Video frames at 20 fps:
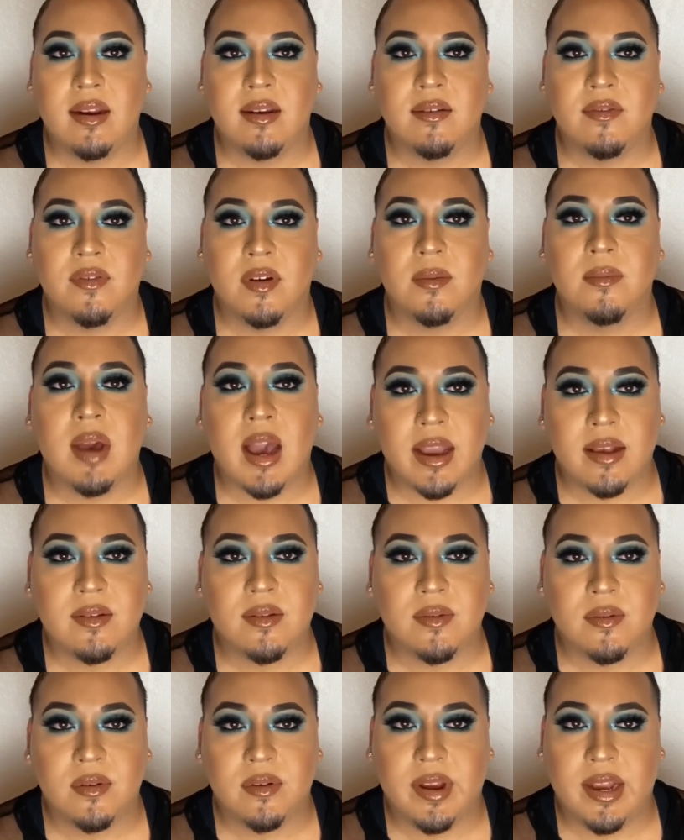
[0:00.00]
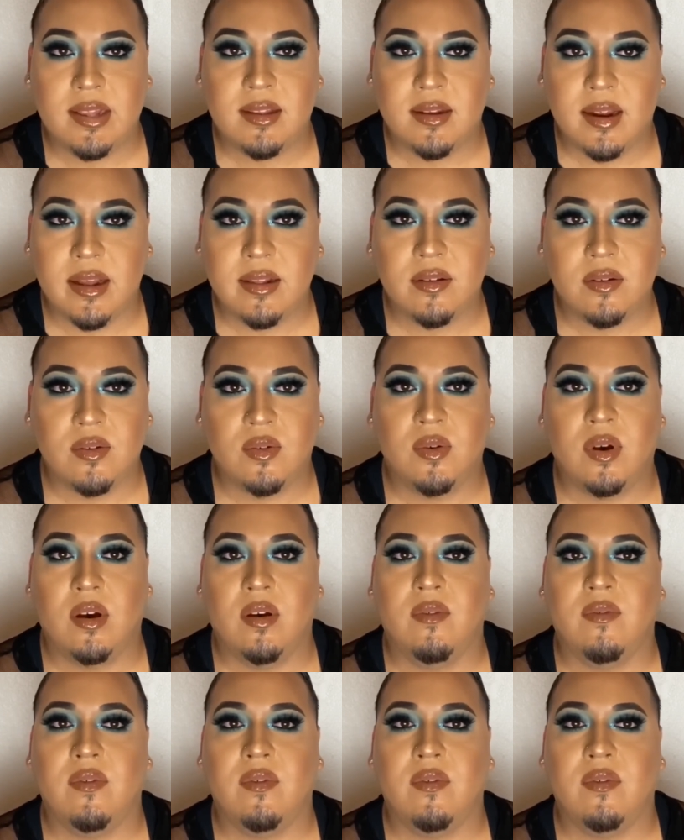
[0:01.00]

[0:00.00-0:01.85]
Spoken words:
from high school grades 9 through 12